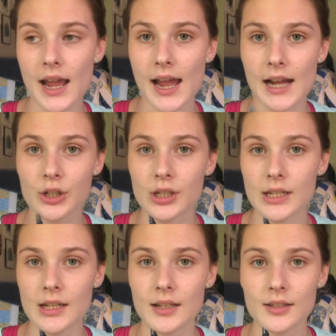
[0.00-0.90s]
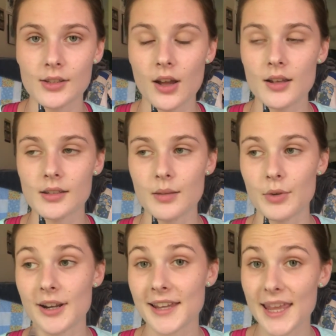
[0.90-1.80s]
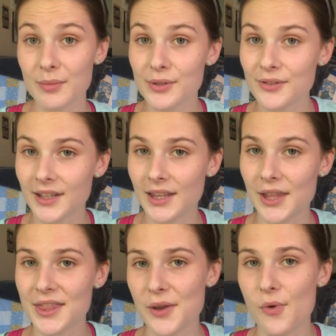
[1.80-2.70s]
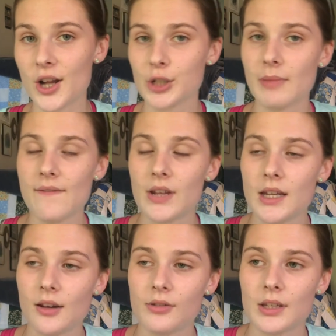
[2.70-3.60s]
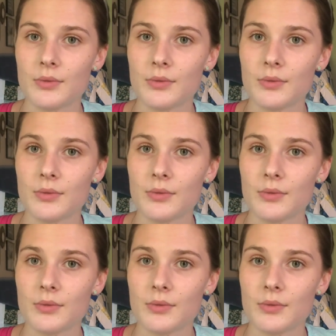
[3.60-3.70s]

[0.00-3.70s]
actually saw someone on campus who said that they watched my videos.